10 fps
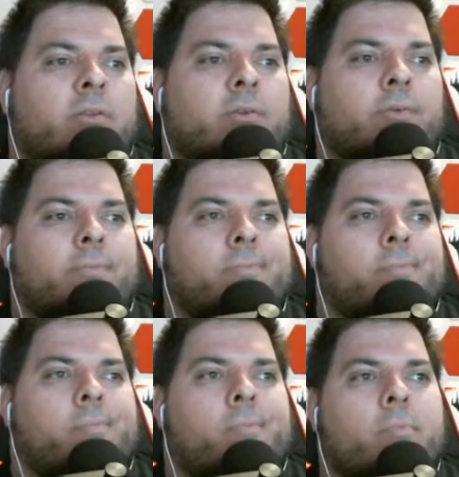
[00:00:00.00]
So,
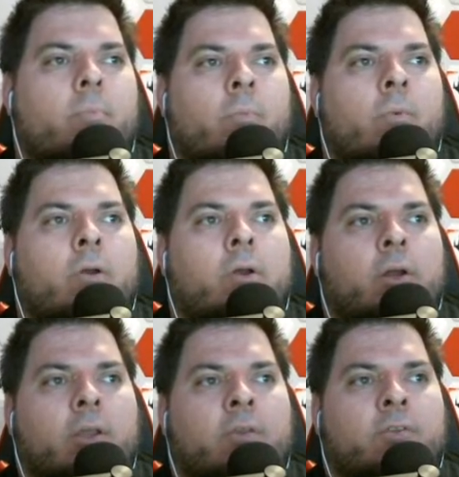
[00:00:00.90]

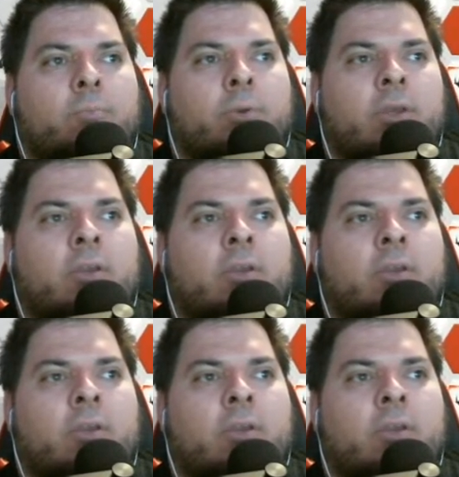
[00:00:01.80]
because the big